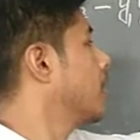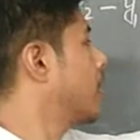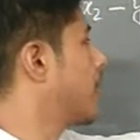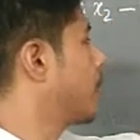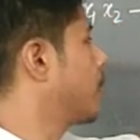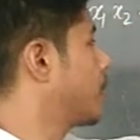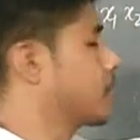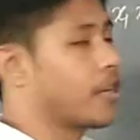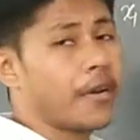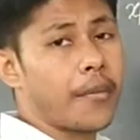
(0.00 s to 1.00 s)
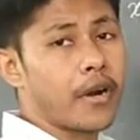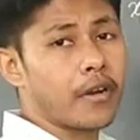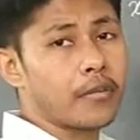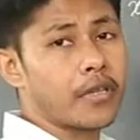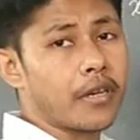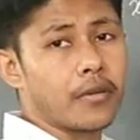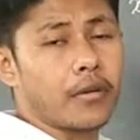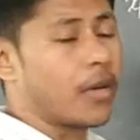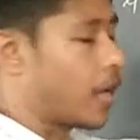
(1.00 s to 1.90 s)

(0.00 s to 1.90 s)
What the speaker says: The imaginary part of z2.